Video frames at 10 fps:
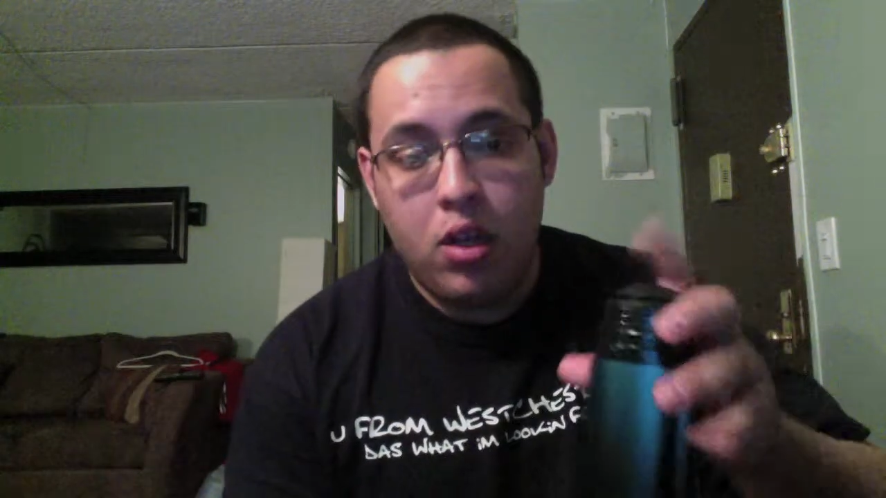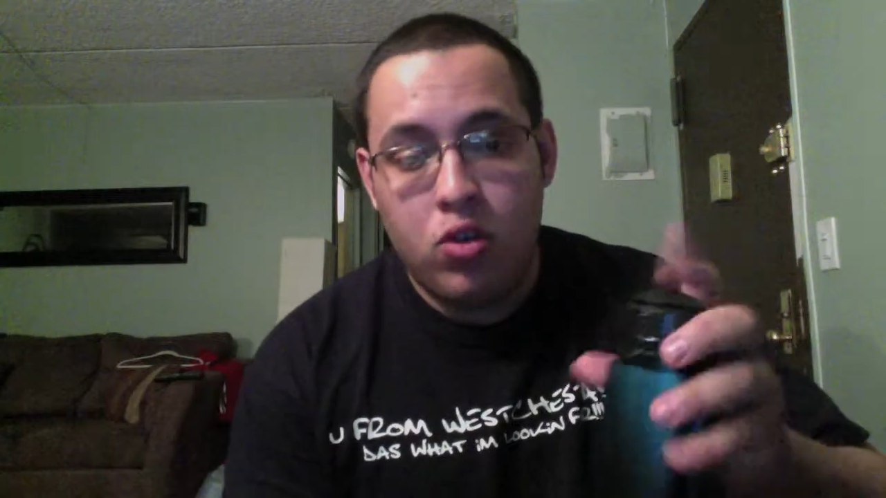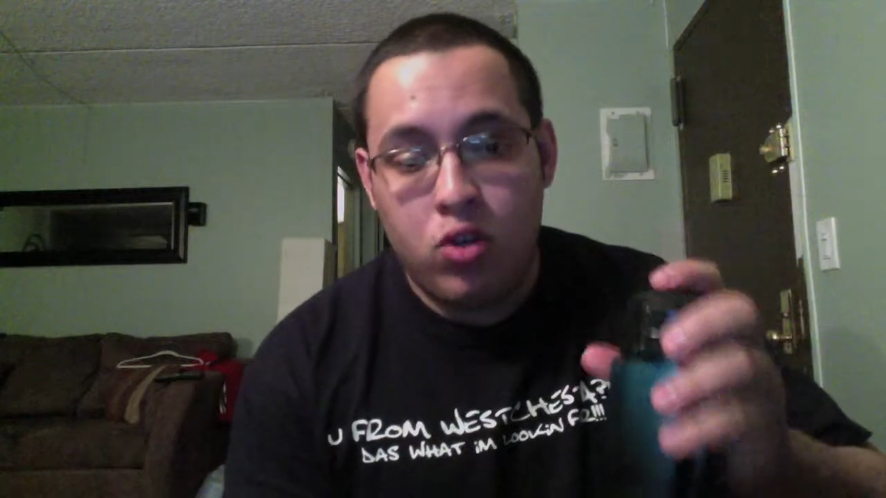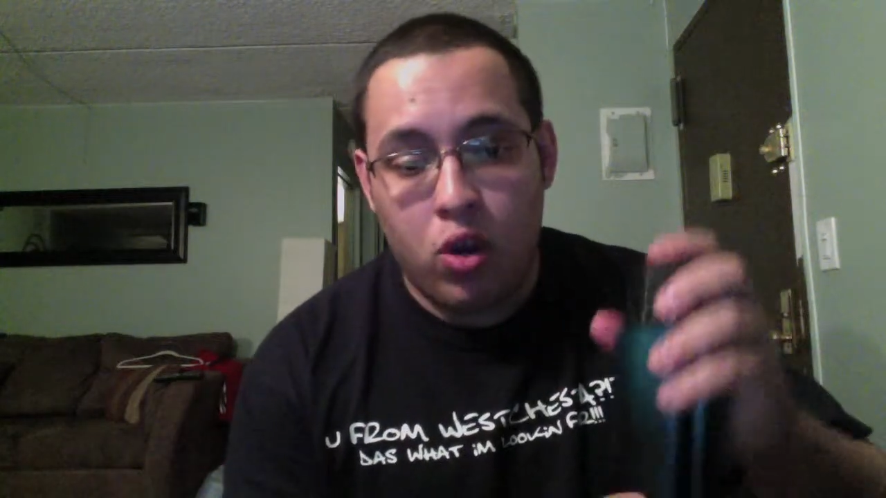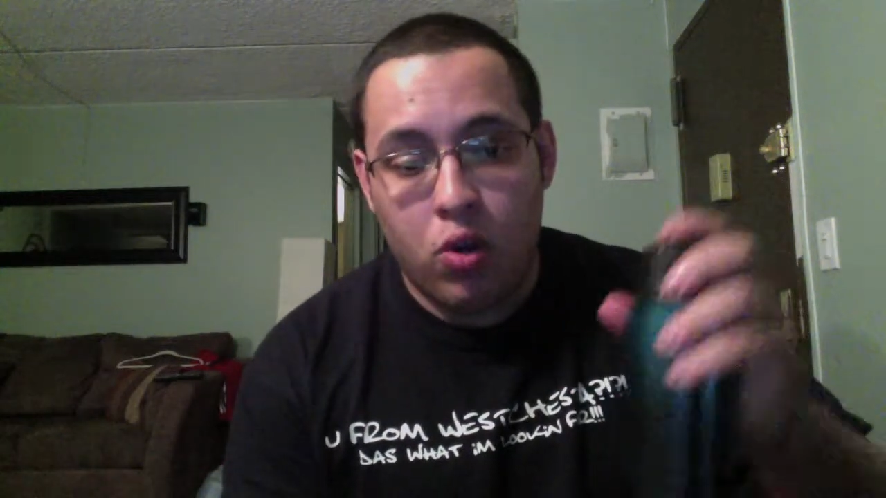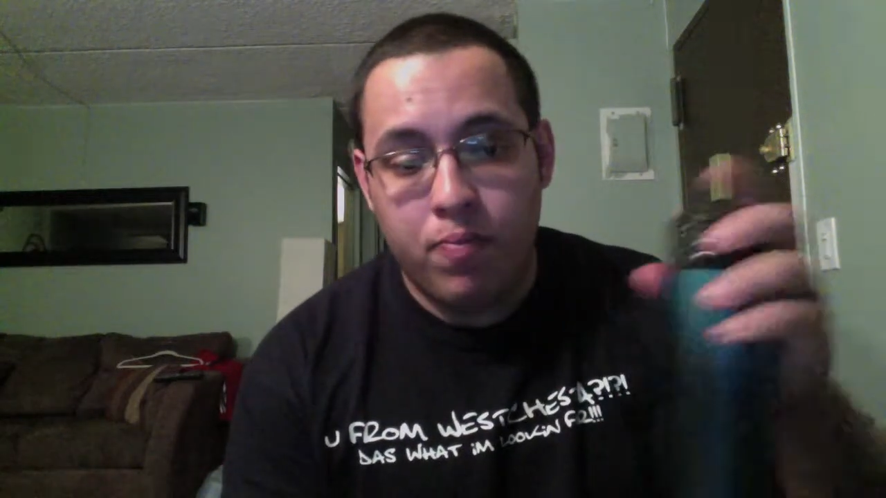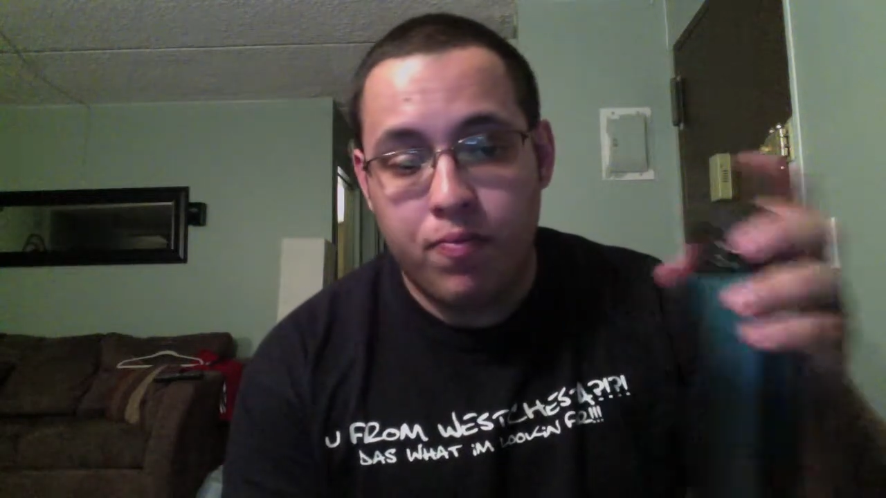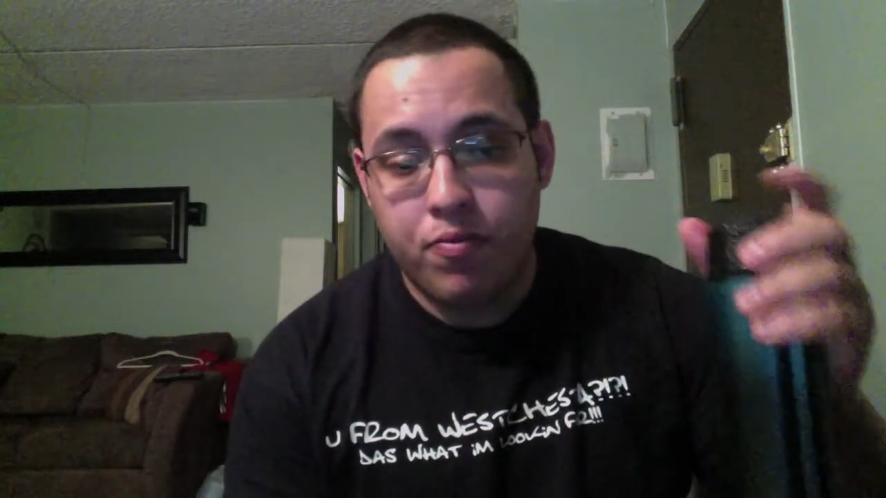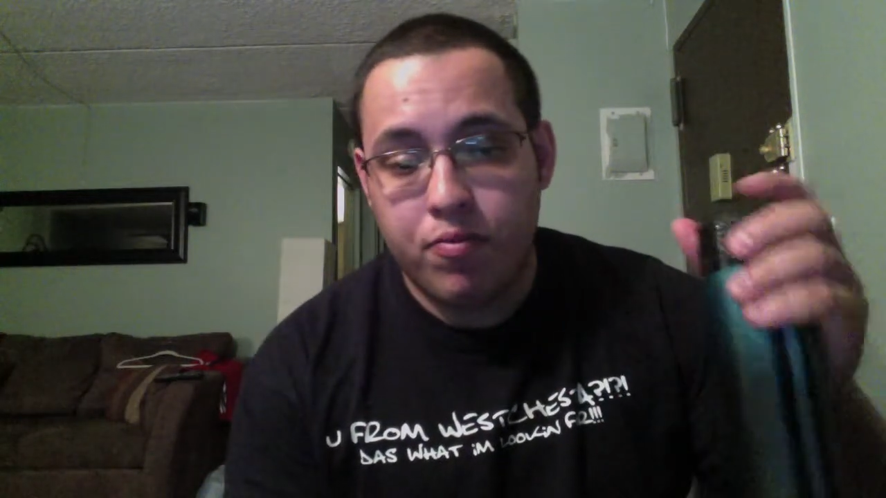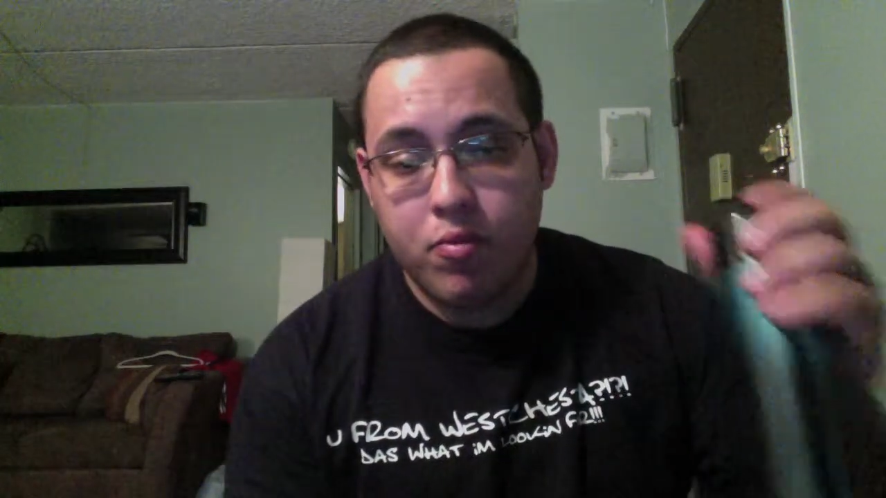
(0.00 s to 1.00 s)
So,
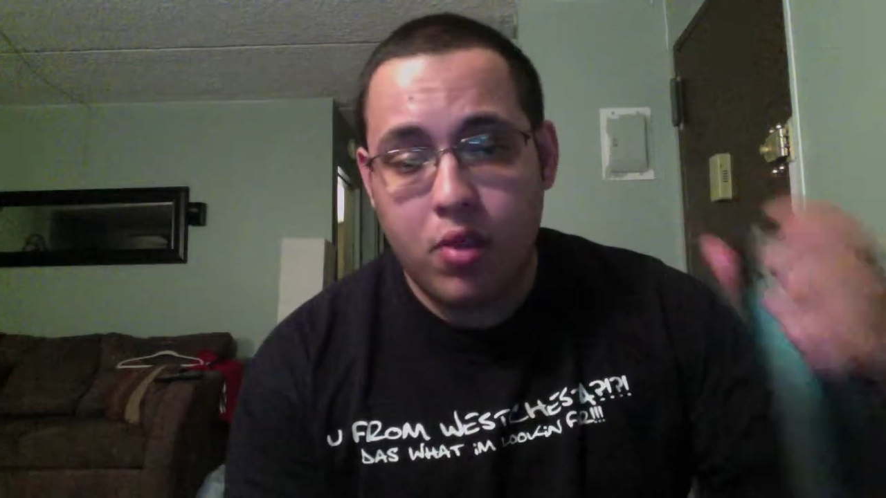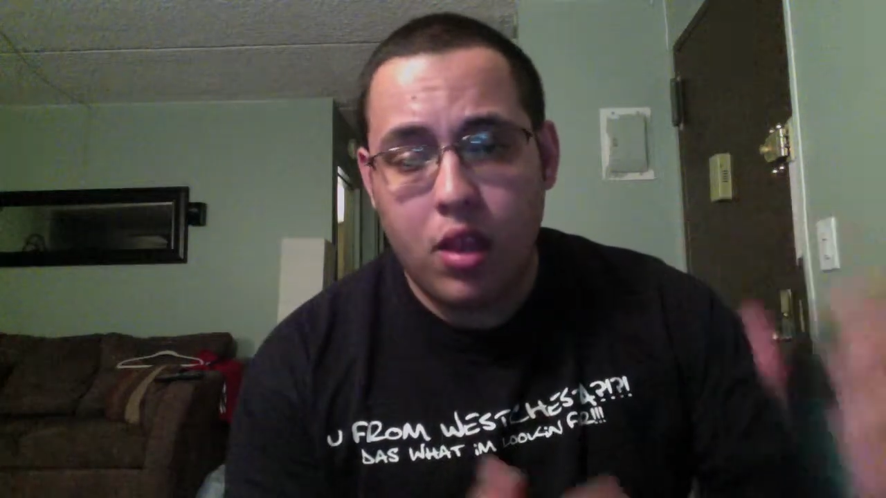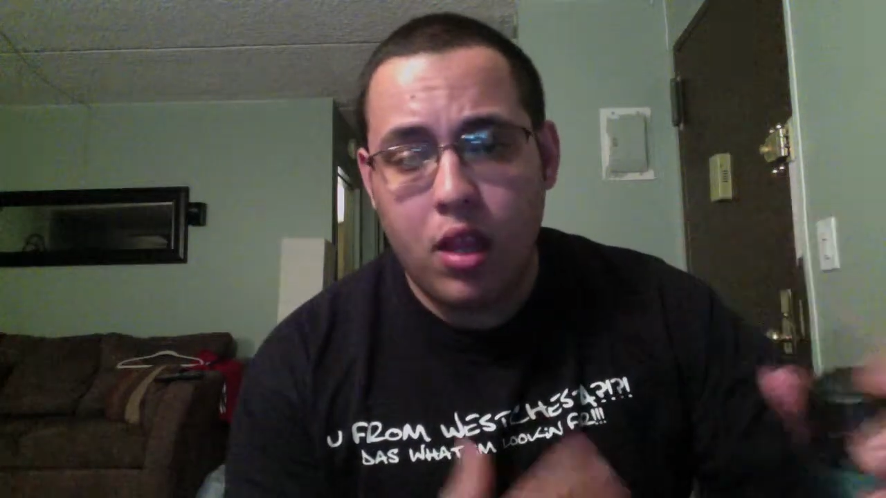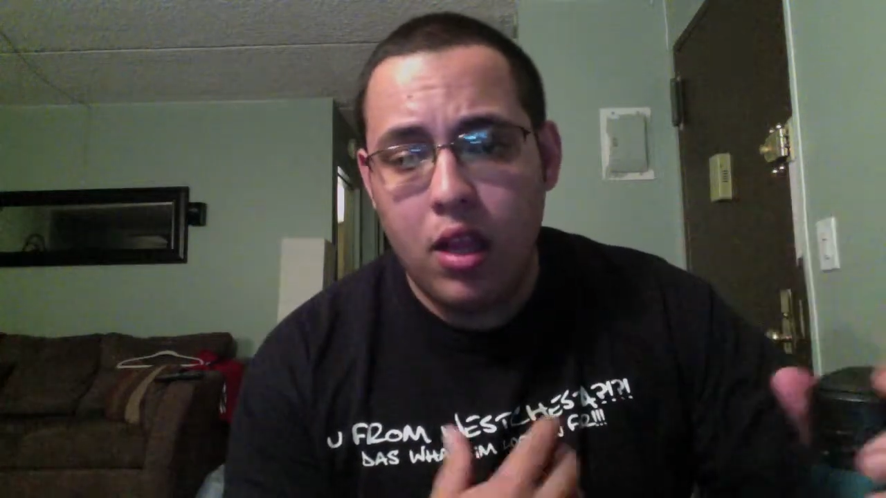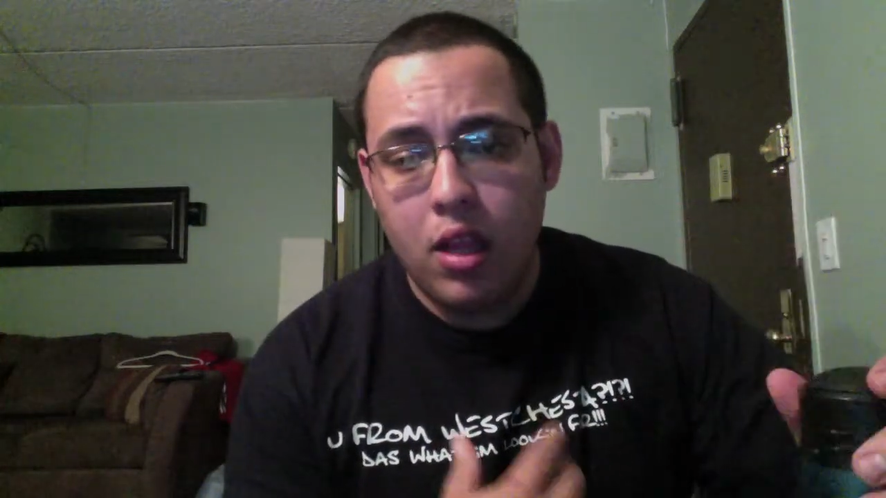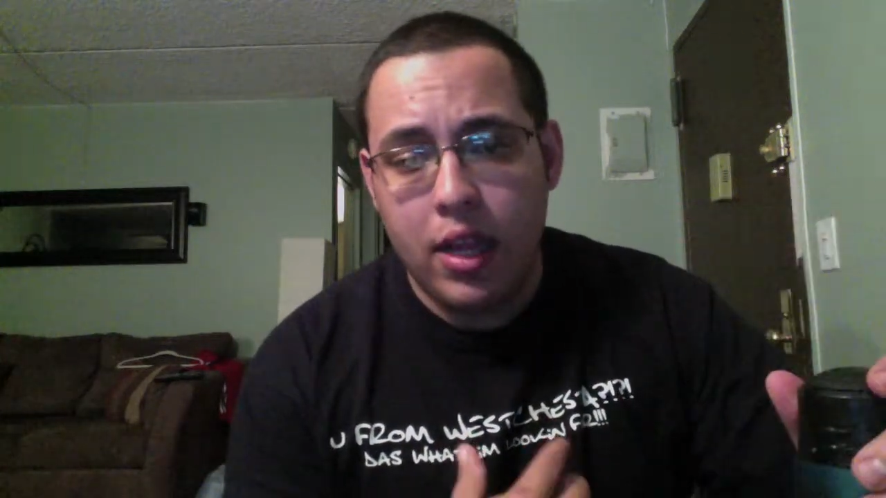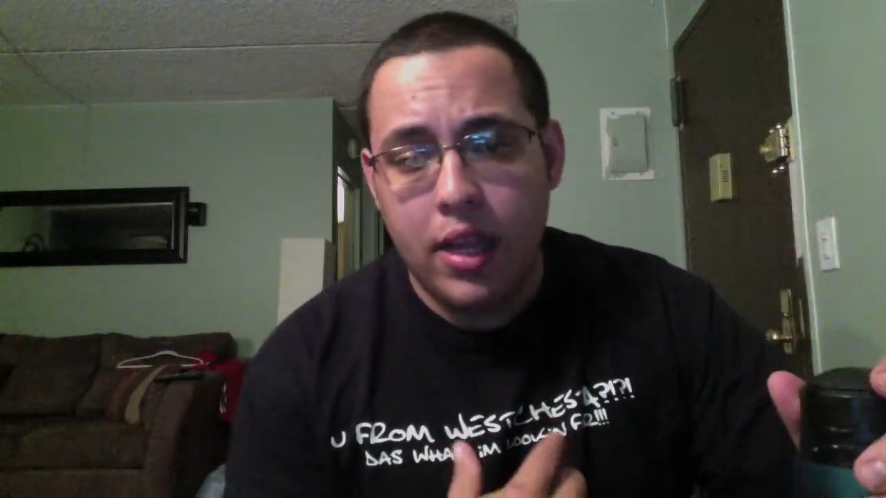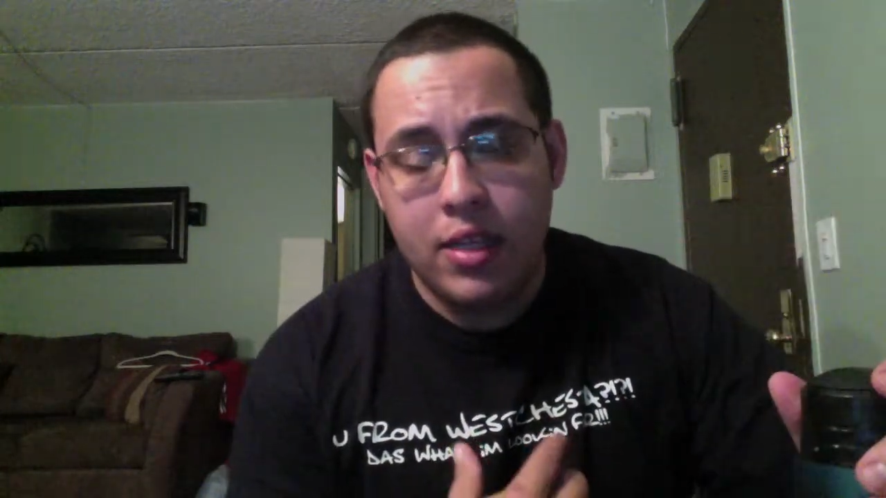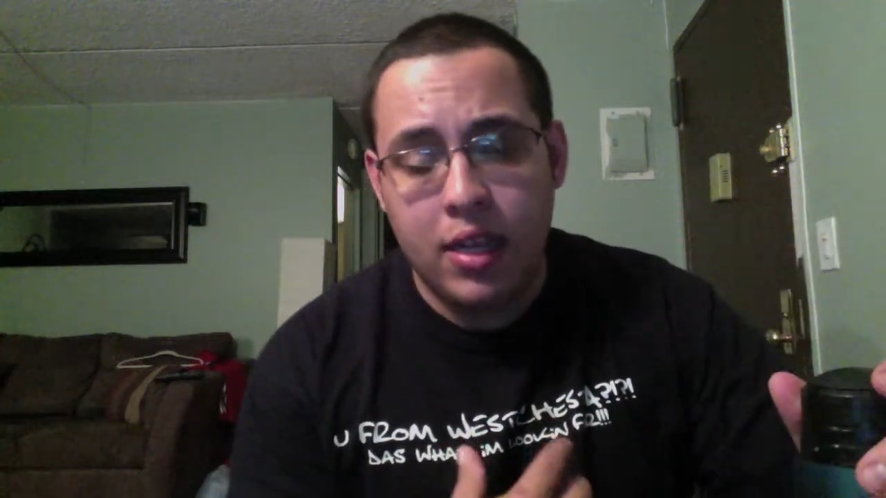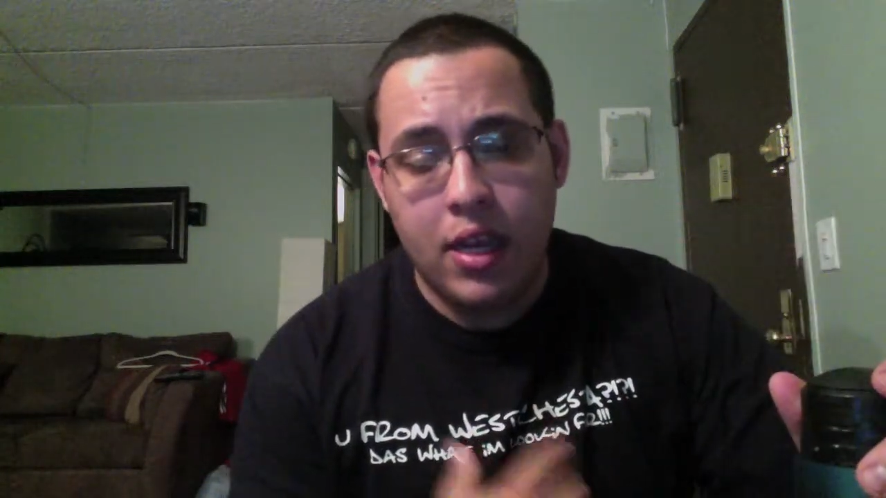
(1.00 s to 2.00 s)
like
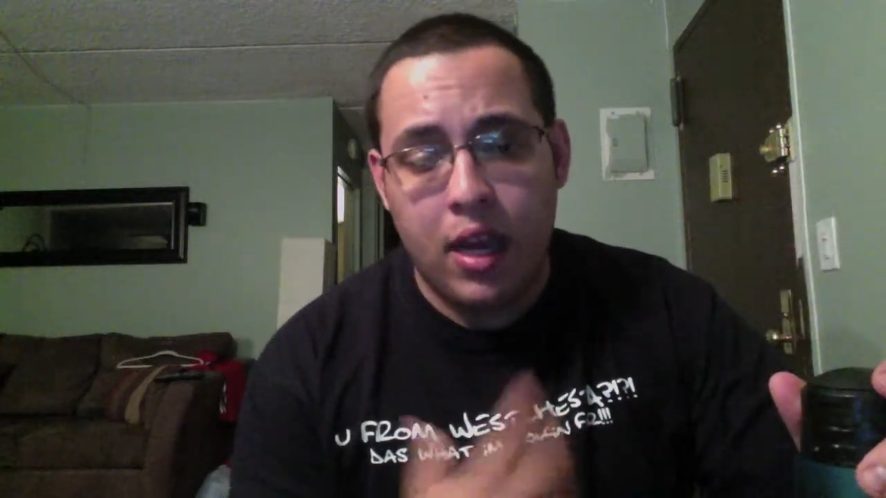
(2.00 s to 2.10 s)
I said,